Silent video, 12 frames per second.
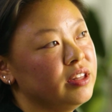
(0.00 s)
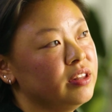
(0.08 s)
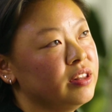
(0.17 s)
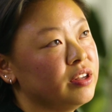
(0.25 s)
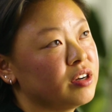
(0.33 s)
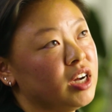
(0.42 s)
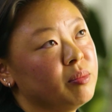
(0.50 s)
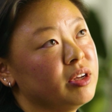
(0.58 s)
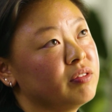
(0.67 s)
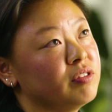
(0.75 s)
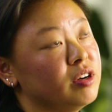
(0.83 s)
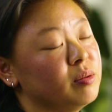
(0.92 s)
they're coming
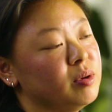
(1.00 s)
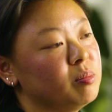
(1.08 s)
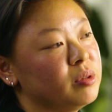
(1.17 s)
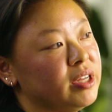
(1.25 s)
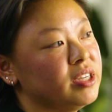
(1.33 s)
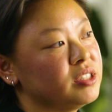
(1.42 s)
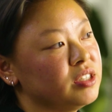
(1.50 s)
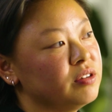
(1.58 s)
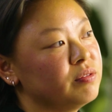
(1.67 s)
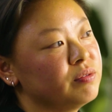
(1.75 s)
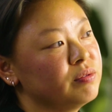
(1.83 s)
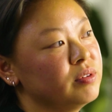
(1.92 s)
from a place
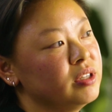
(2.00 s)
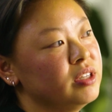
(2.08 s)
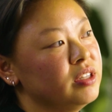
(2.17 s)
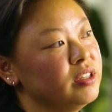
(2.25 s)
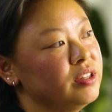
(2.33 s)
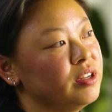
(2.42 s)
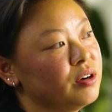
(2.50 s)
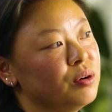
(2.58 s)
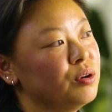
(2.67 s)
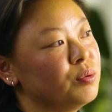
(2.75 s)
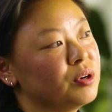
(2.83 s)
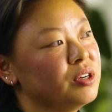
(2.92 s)
of their
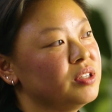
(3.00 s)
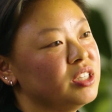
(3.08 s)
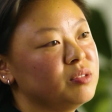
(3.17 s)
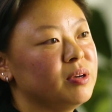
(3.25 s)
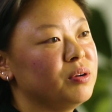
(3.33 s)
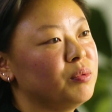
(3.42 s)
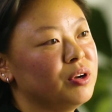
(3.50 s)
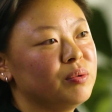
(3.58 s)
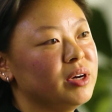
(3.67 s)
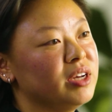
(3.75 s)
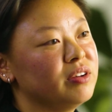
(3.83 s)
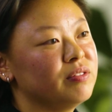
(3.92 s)
whole world has been one
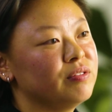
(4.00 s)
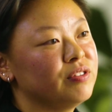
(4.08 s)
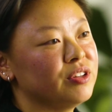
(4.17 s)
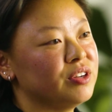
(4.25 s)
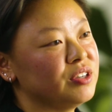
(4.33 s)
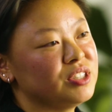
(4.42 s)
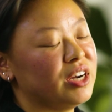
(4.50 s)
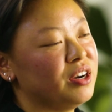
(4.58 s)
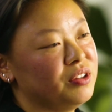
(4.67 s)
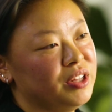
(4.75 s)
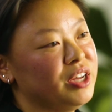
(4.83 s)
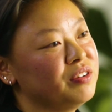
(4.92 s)
way for their entire
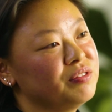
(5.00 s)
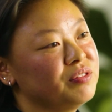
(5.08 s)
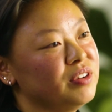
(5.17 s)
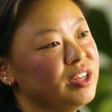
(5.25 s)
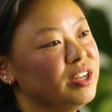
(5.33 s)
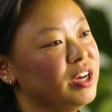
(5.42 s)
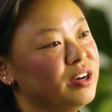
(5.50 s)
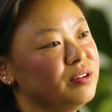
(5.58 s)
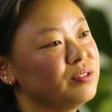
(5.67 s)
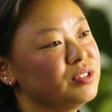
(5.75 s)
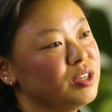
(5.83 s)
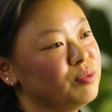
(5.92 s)
life, and now
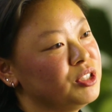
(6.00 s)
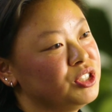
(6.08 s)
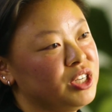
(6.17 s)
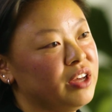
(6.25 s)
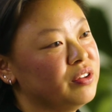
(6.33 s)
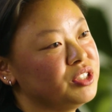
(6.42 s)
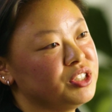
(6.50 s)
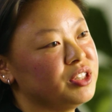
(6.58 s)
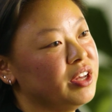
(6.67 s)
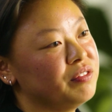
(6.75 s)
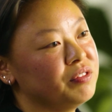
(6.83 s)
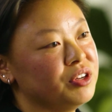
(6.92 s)
someone is challenging
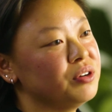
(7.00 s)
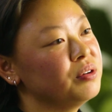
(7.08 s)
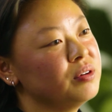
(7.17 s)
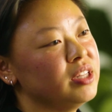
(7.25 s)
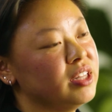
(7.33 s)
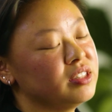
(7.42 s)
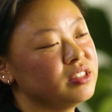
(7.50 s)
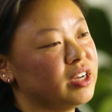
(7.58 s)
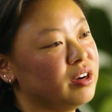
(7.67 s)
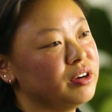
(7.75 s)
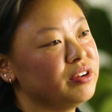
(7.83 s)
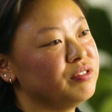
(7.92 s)
that view, and that's
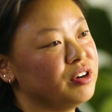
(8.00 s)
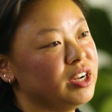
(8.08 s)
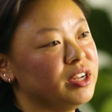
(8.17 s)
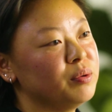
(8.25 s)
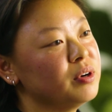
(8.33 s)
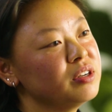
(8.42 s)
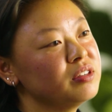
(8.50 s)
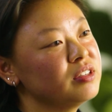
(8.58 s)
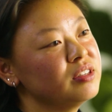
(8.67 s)
scary for anyone.